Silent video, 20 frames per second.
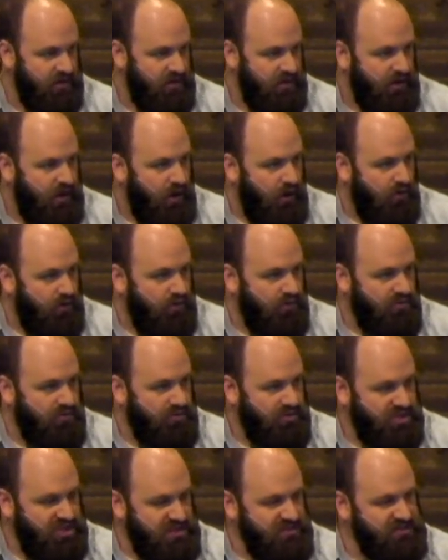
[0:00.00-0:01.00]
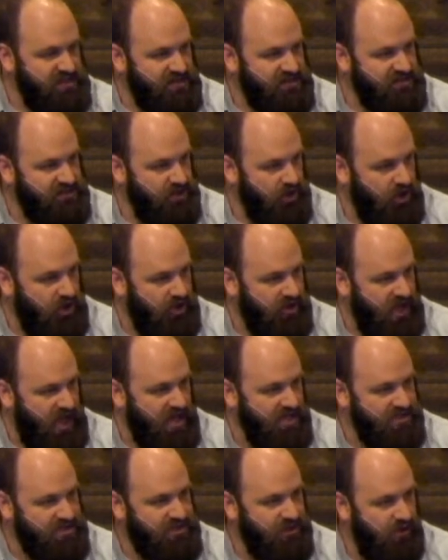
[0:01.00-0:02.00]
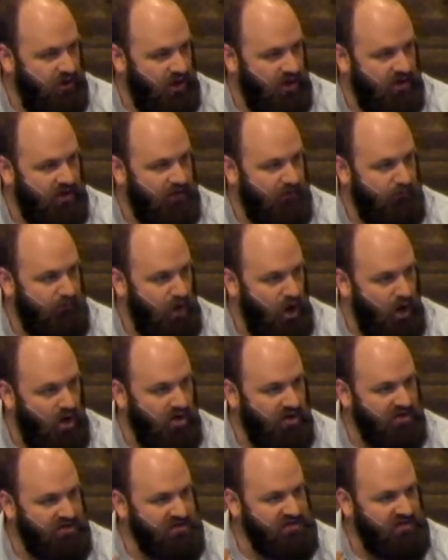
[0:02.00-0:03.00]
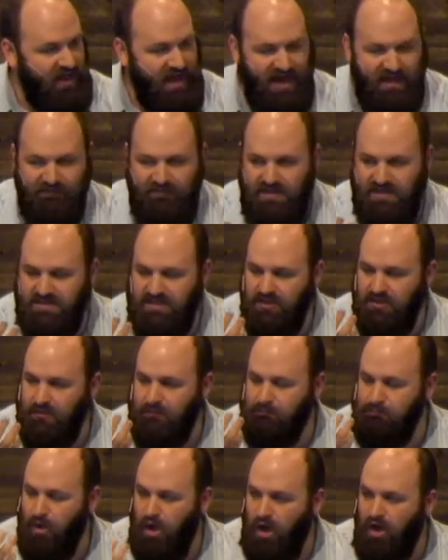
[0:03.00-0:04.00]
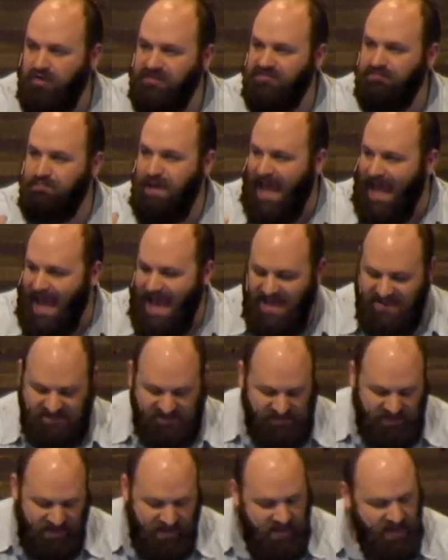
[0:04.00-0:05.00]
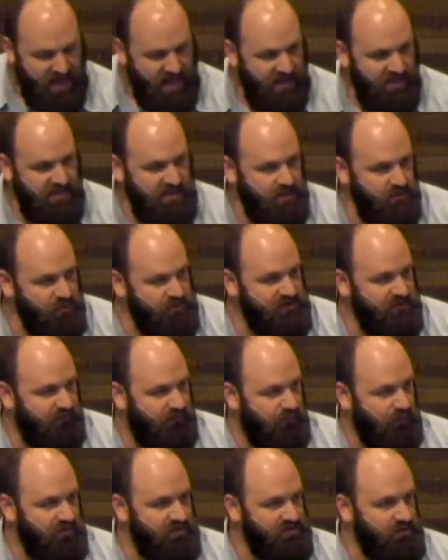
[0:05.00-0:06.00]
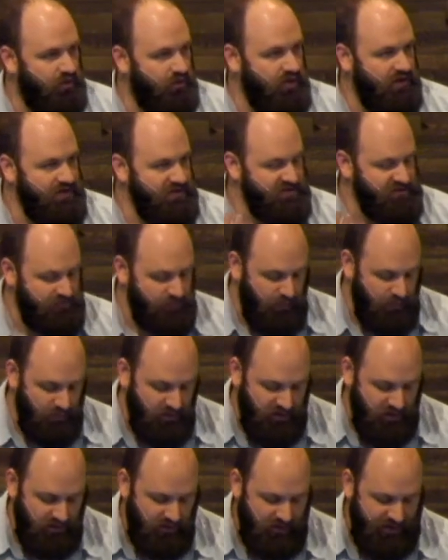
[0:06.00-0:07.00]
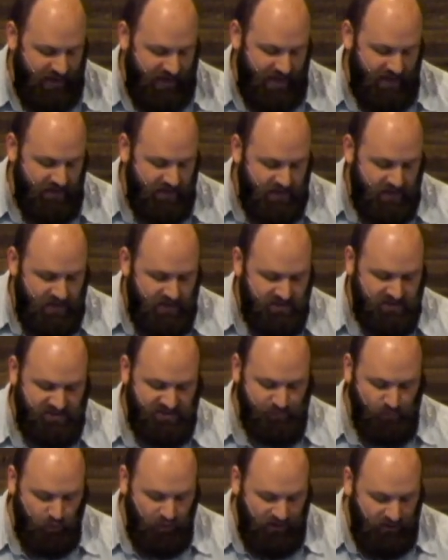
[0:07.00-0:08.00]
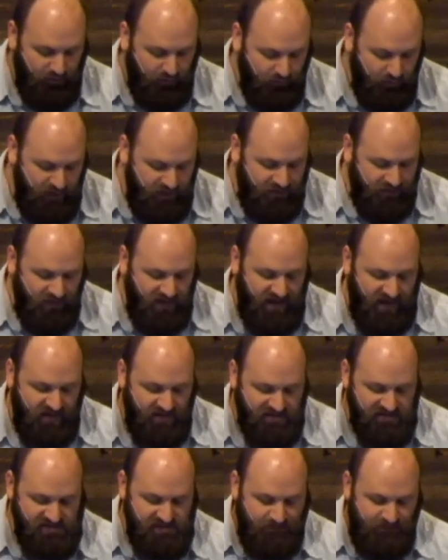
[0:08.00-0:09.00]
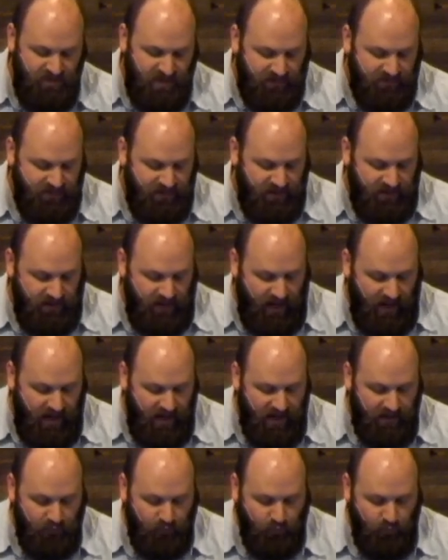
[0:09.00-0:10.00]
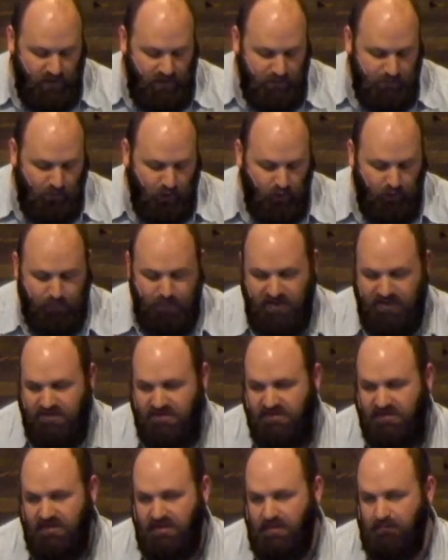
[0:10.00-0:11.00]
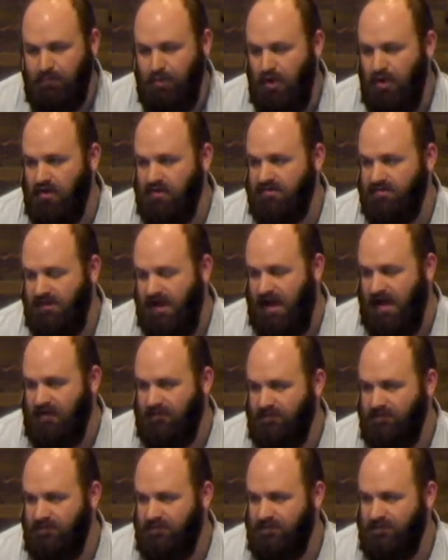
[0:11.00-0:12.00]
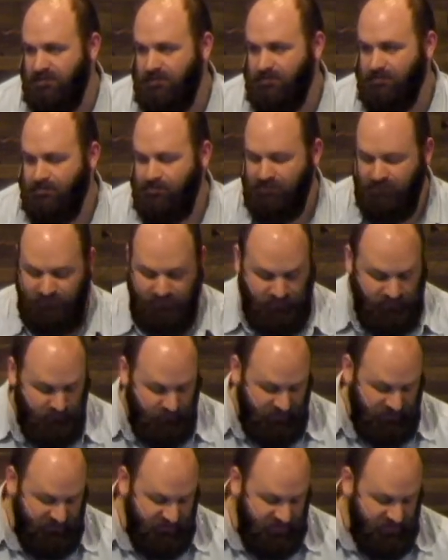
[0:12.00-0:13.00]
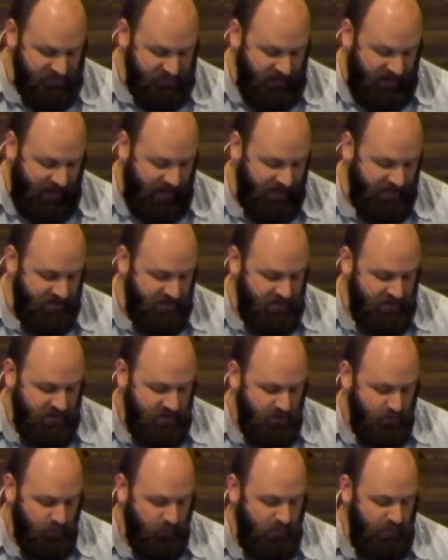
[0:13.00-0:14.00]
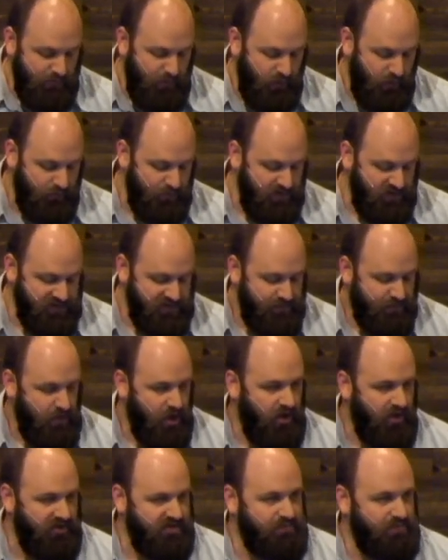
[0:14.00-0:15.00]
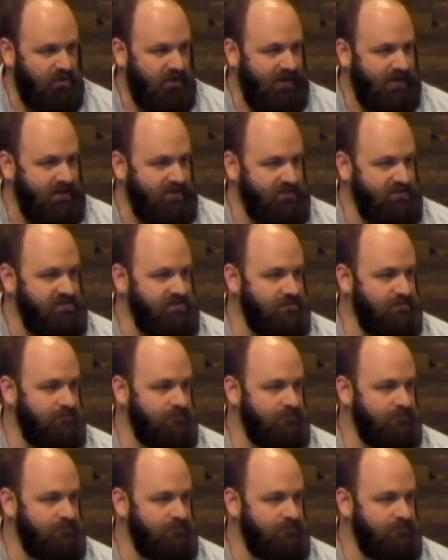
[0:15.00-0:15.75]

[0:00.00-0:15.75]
No, God took Paul's life. He took Paul's past and he used it for his glory. This is what we're going to look at this morning. Three things that God repurposed in Paul's life. First one is this: God repurposed Paul's plans.